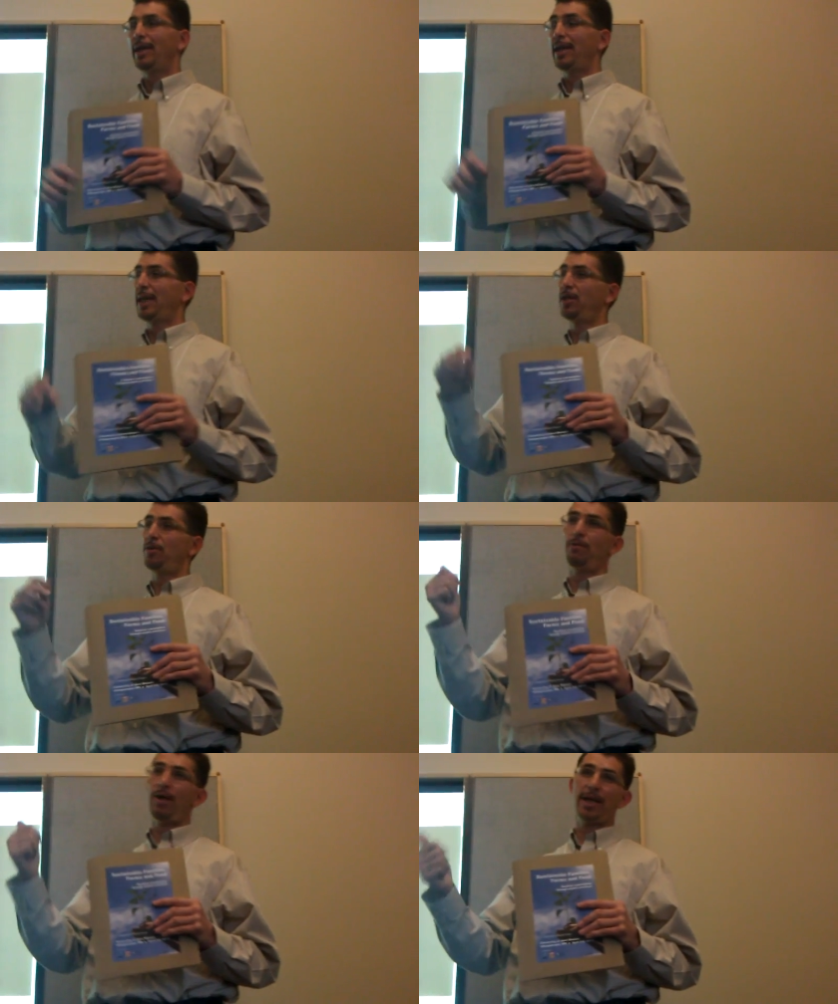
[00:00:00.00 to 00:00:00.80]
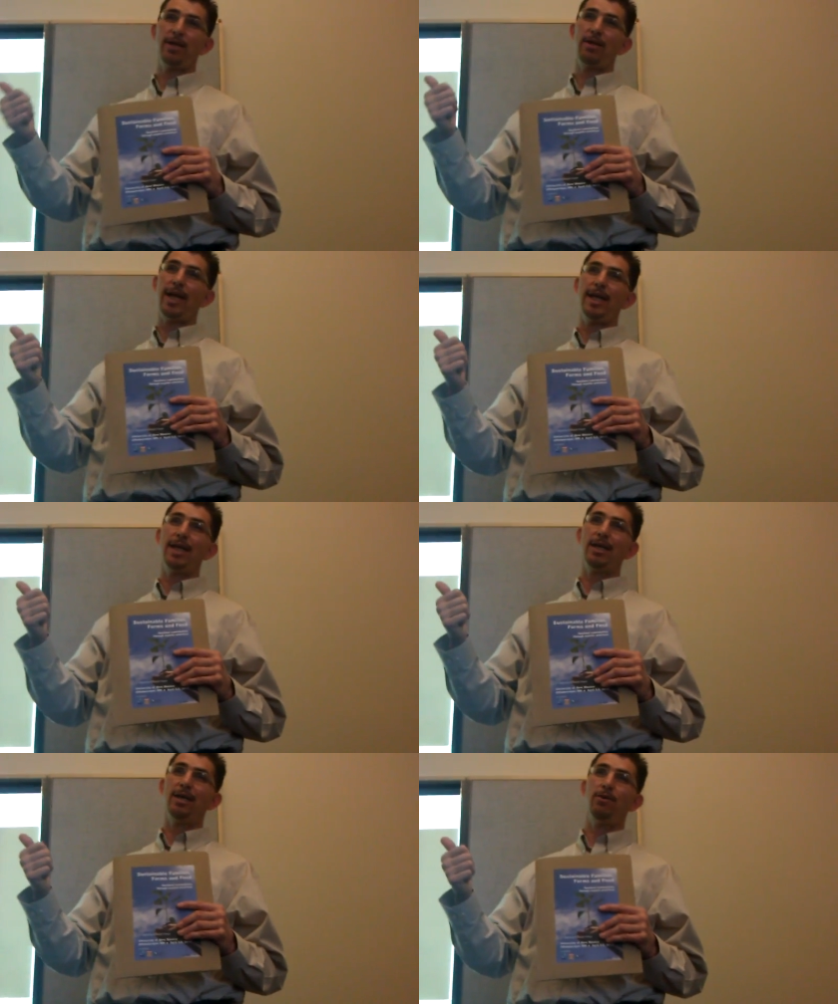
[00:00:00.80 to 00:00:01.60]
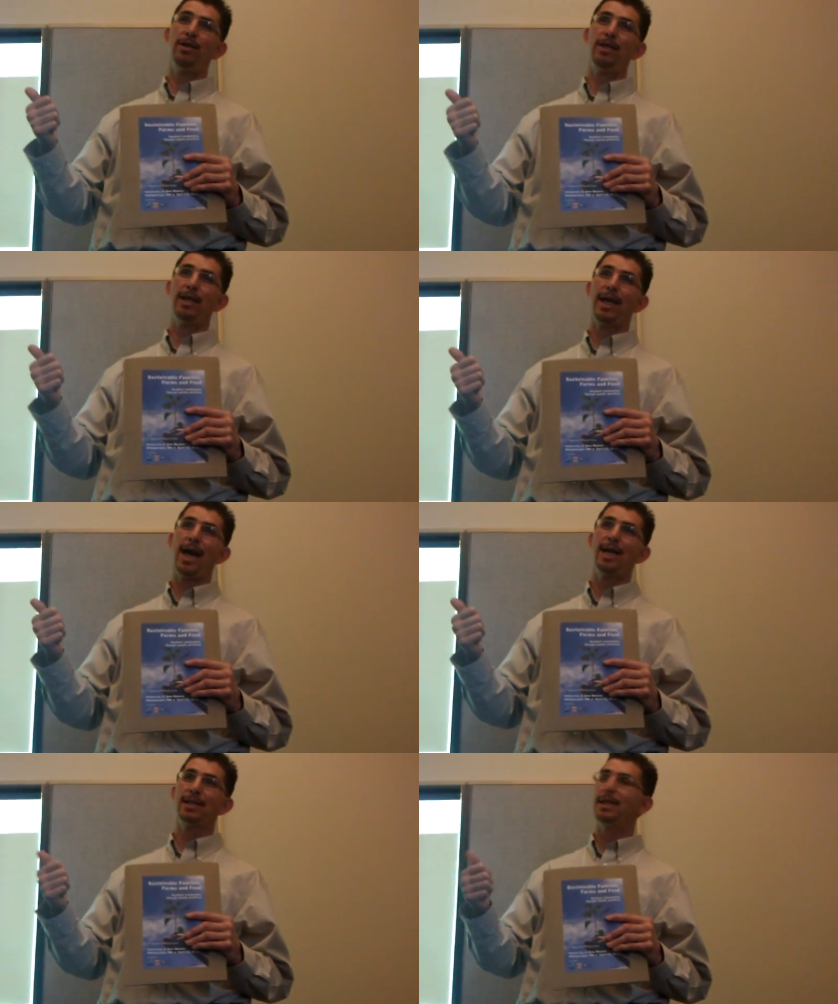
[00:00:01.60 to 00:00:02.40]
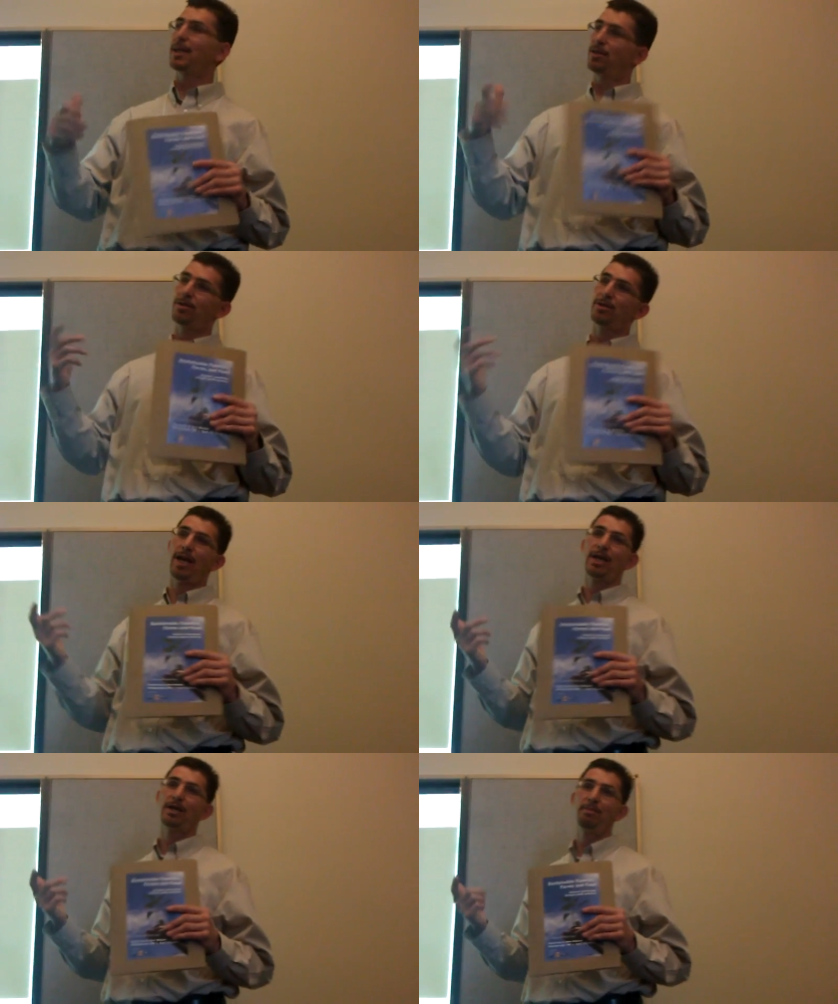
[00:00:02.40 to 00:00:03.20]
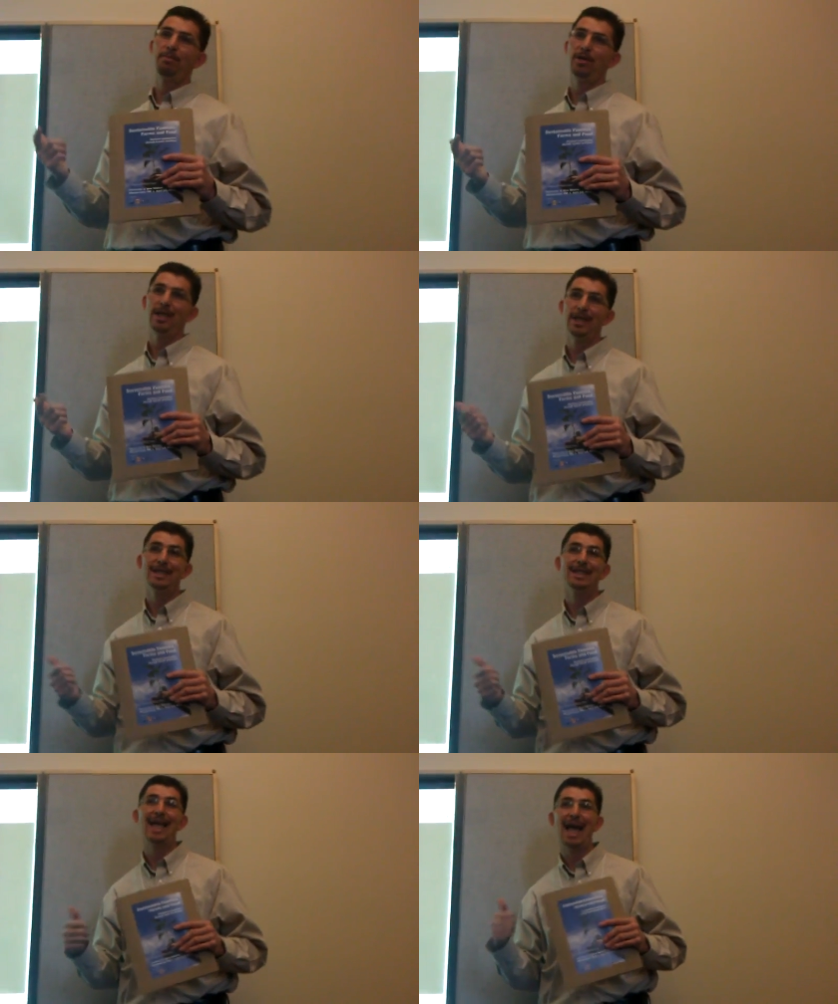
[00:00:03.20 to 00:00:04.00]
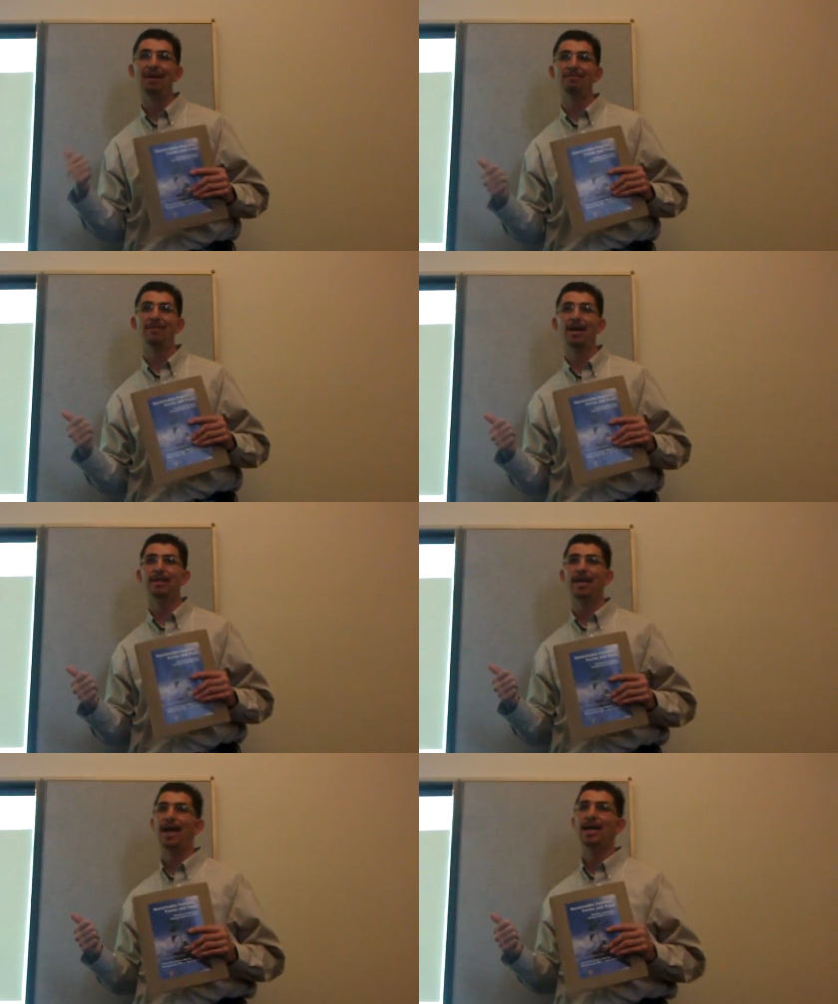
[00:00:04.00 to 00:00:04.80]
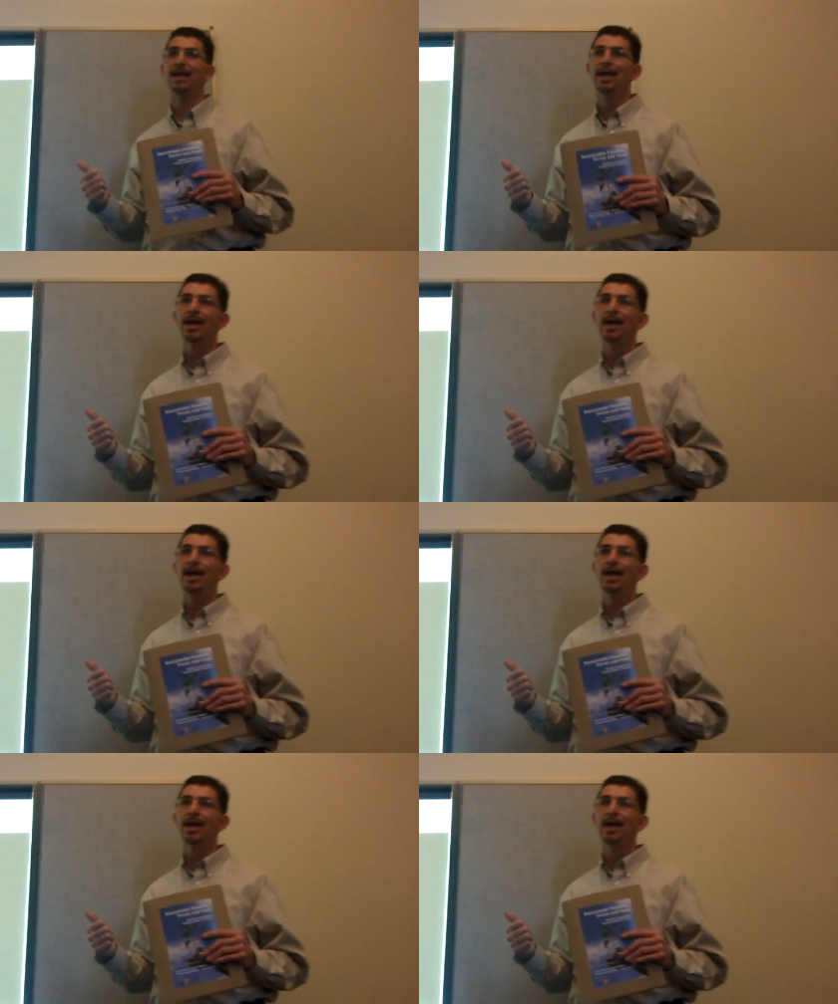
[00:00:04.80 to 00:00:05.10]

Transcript: either regulating oil and gas, and there's a lot of communities that have done that.